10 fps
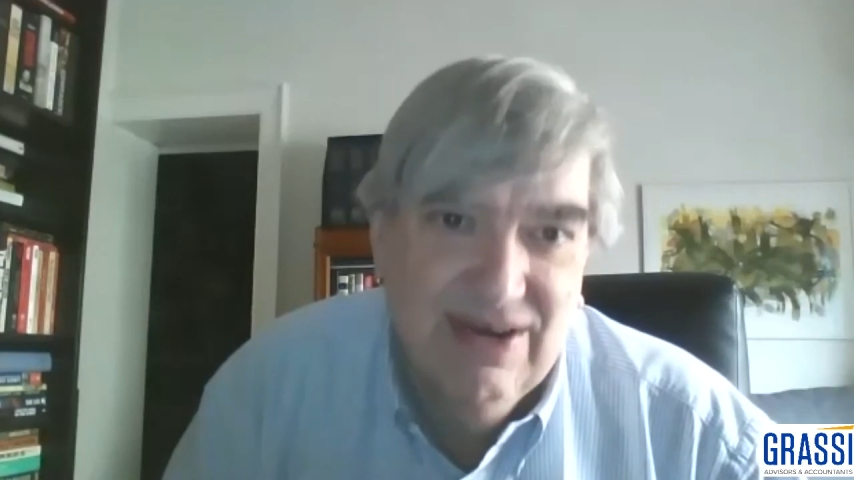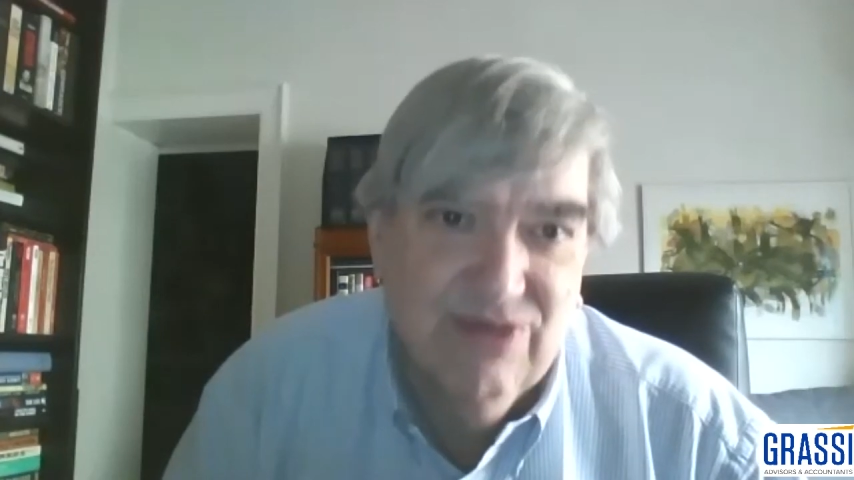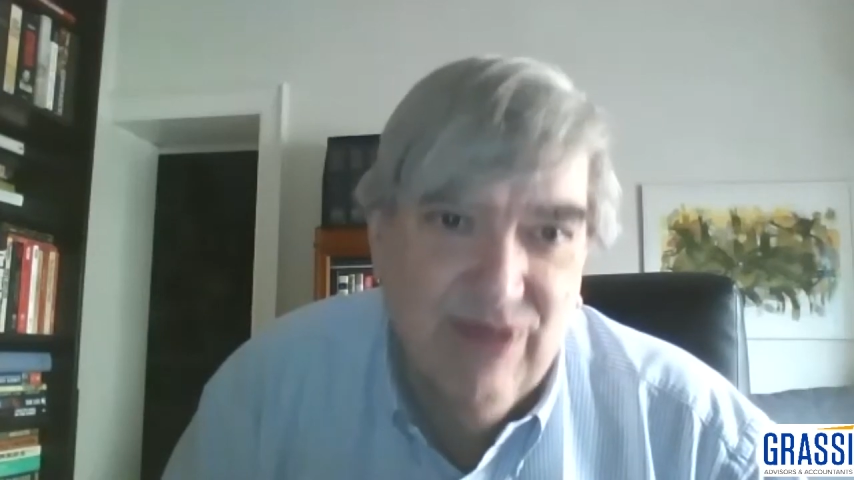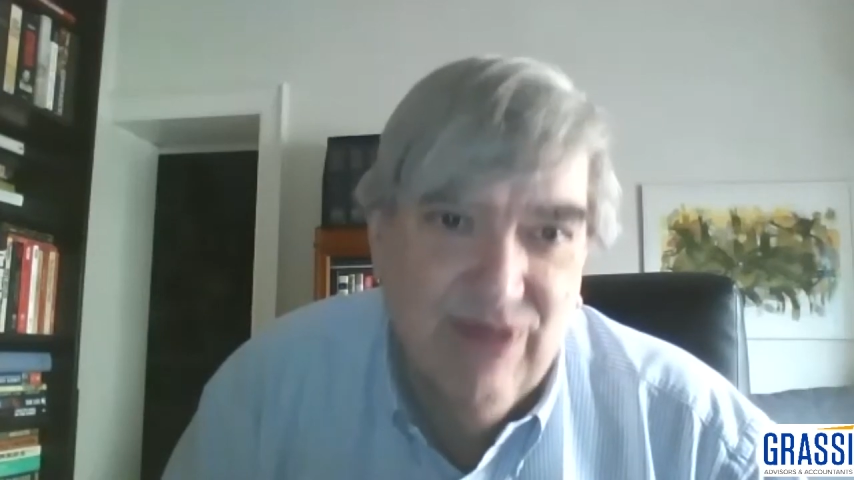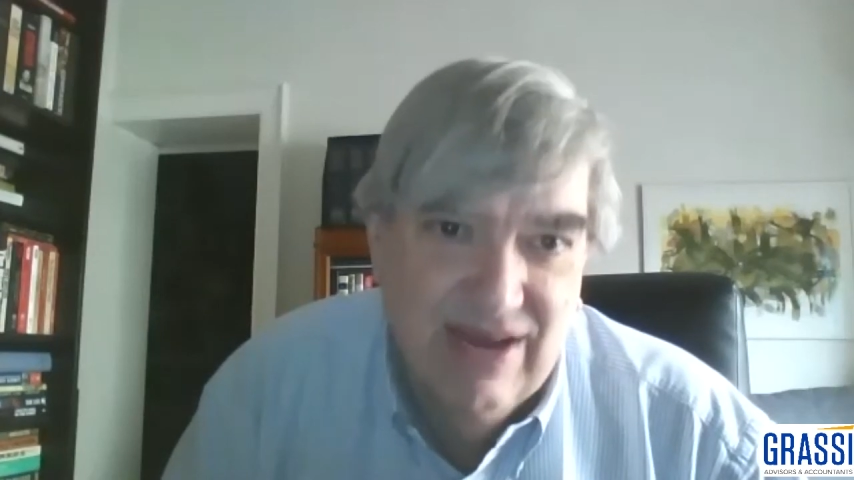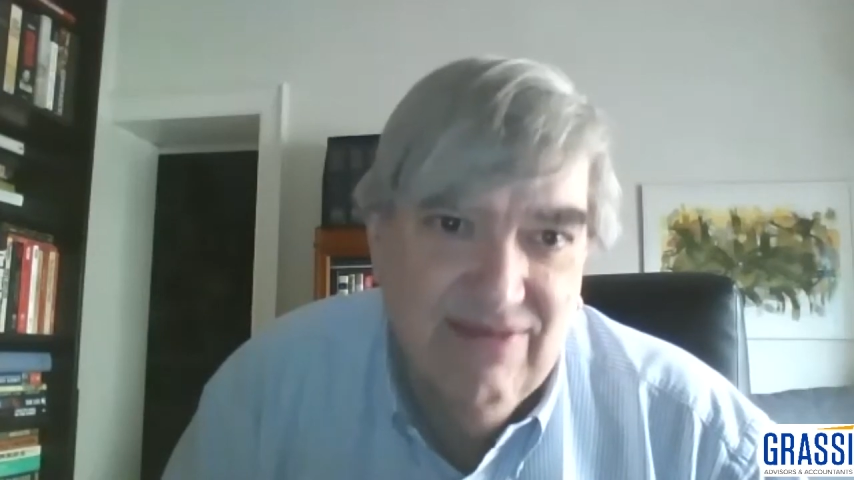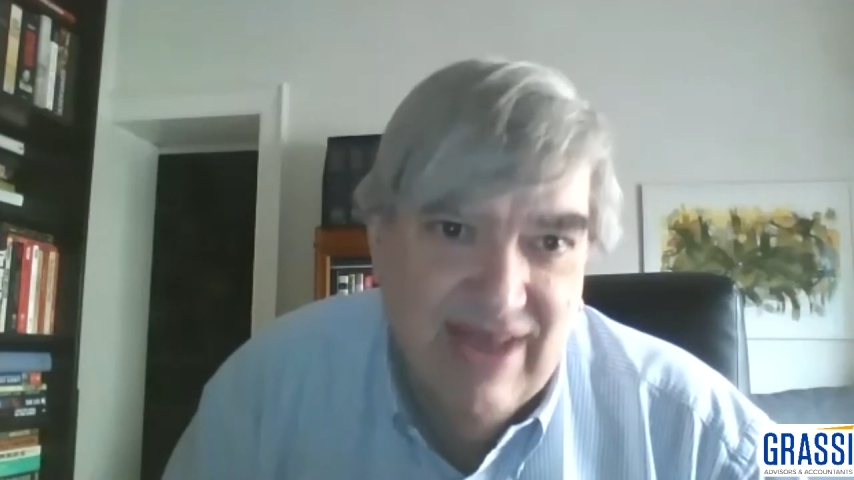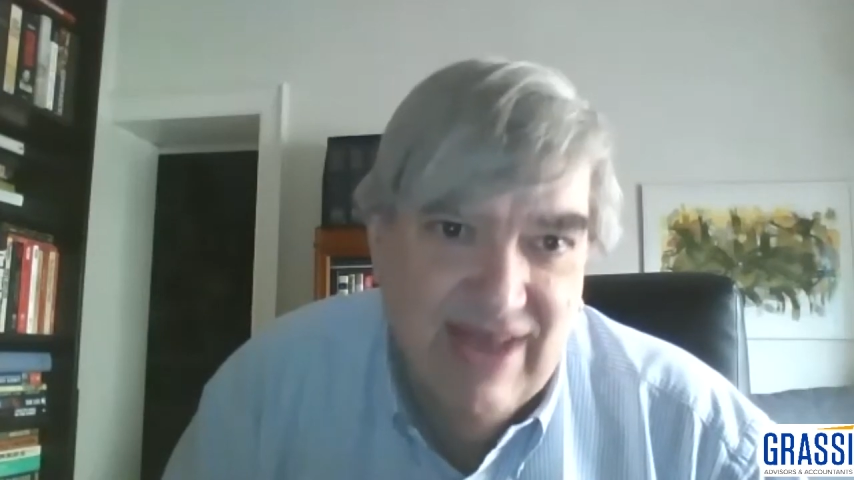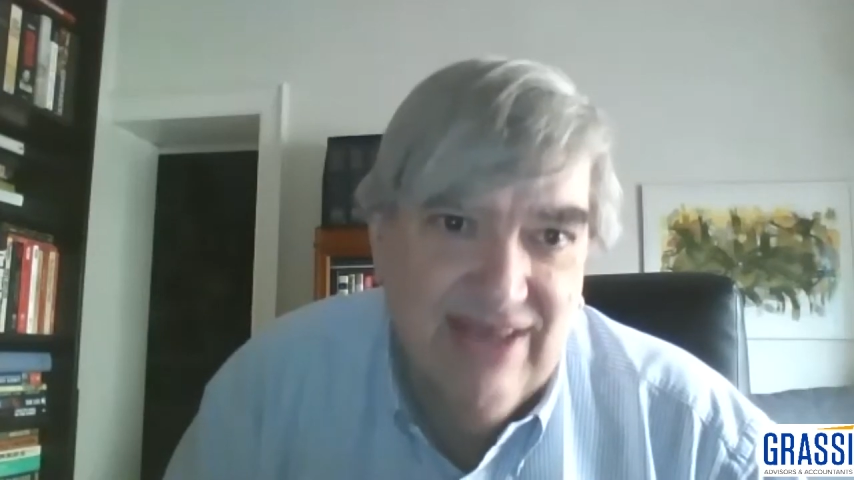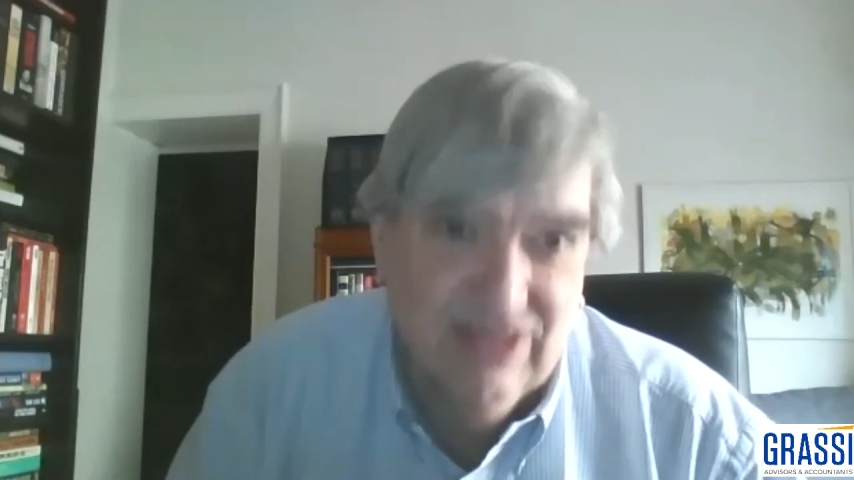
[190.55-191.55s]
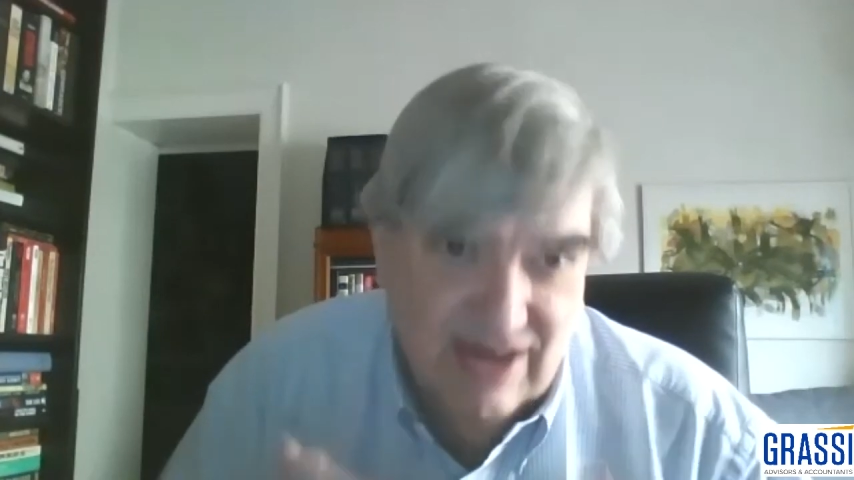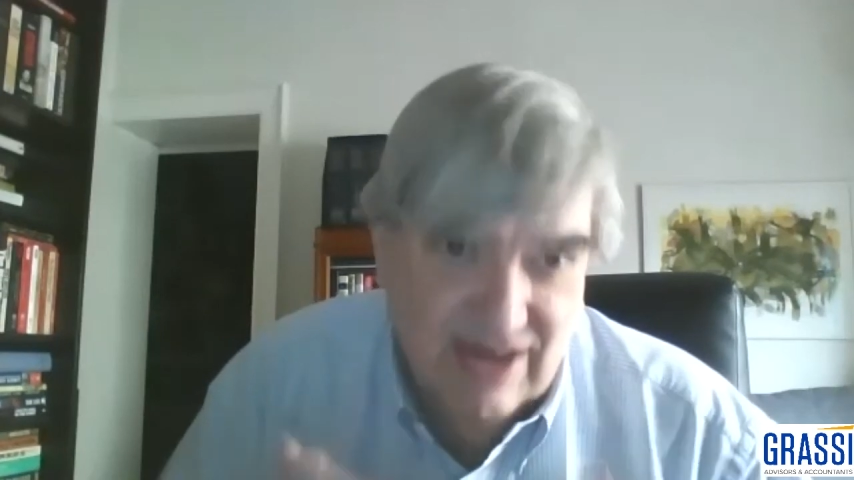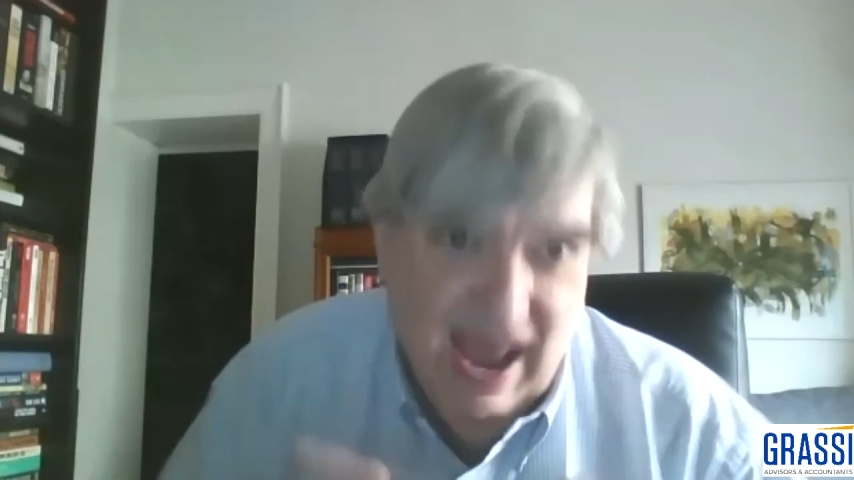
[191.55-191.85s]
and reinvest in